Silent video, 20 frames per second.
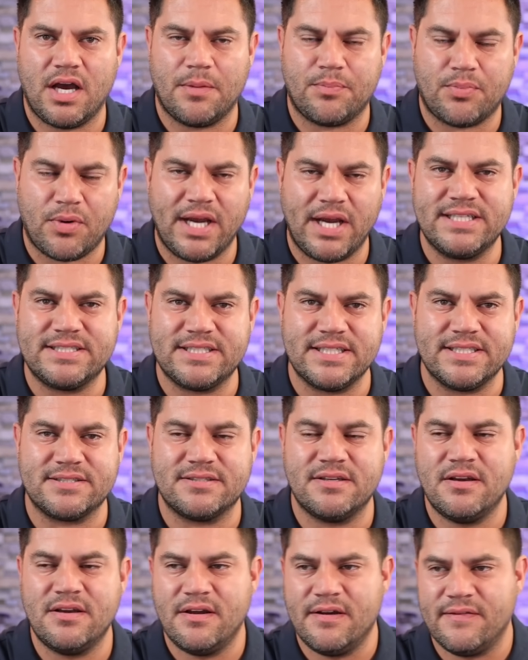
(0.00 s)
prices.
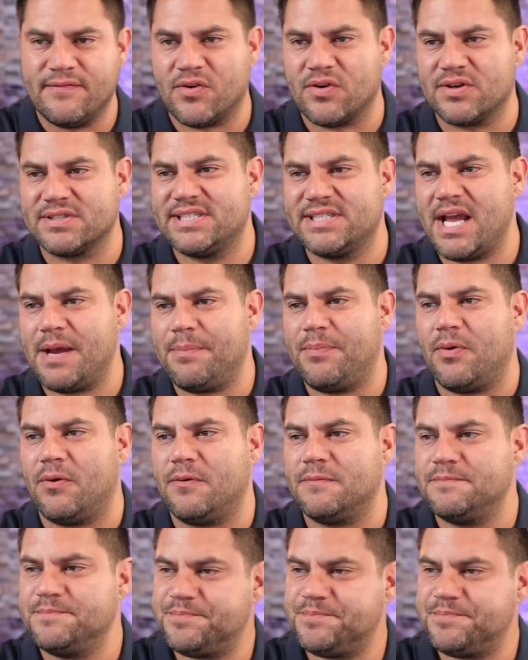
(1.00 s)
For example,